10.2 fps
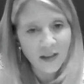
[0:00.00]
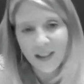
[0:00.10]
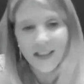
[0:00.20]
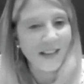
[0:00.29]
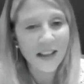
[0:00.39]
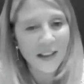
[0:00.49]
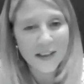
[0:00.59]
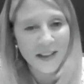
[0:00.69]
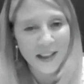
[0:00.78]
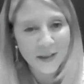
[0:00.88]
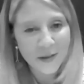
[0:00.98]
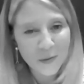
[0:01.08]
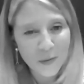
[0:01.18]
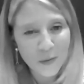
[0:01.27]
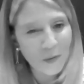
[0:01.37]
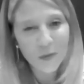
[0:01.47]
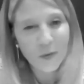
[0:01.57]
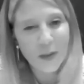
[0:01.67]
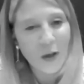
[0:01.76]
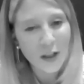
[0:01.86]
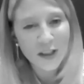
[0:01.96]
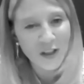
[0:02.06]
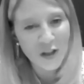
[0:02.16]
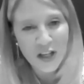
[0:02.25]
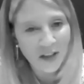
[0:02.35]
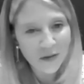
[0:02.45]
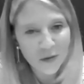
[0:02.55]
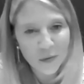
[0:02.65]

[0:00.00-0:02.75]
there's nothing that we can't achieve.